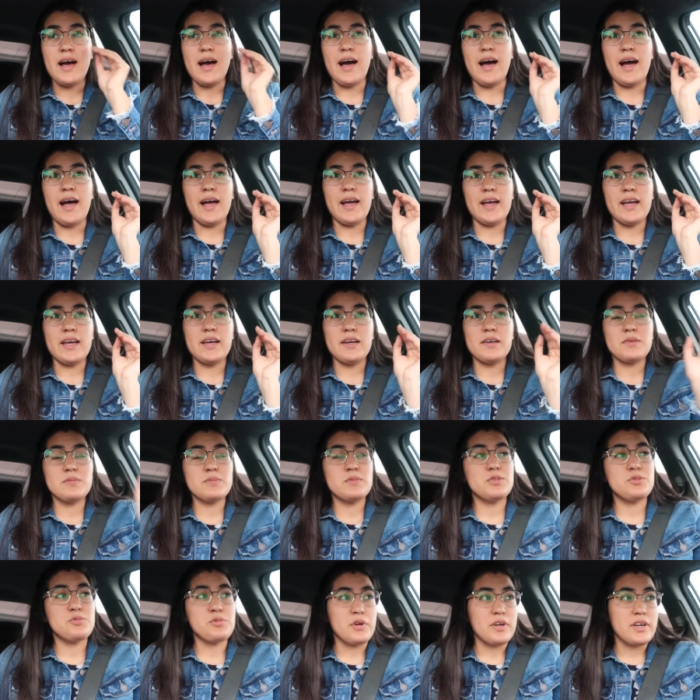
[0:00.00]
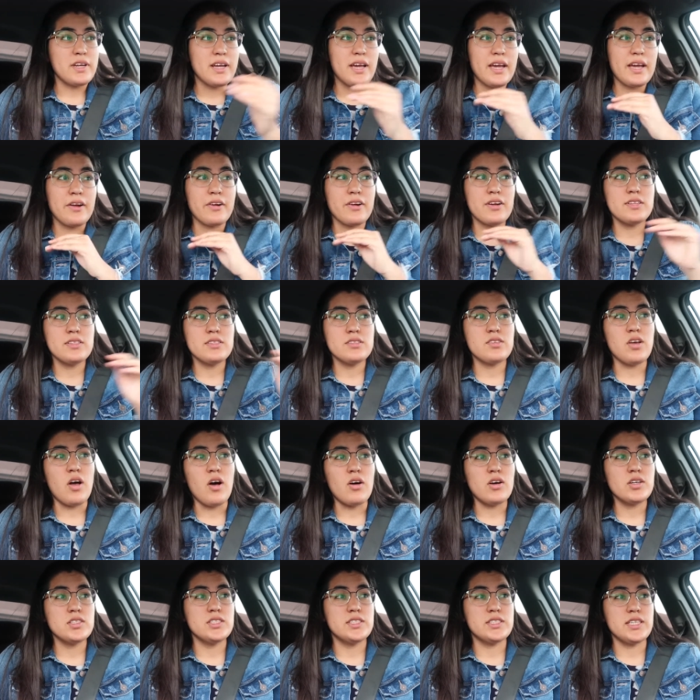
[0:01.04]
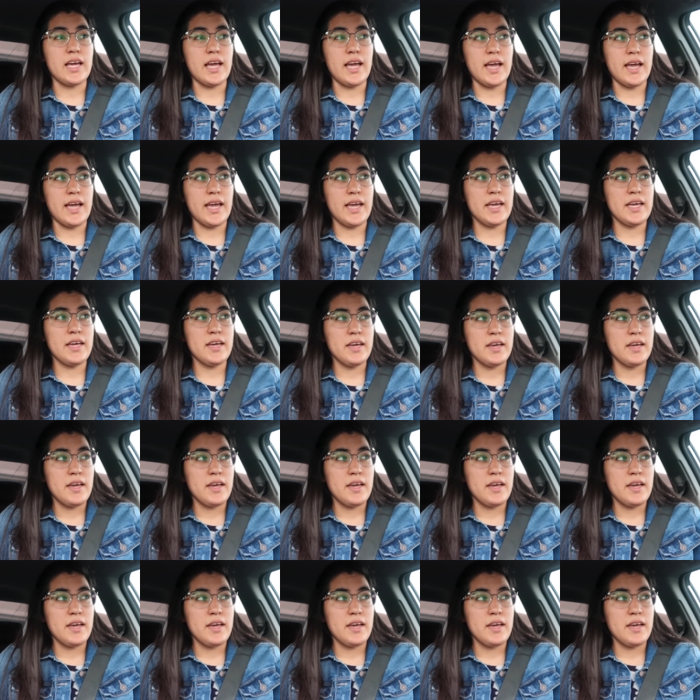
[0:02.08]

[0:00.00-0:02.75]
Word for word: I was running errands all day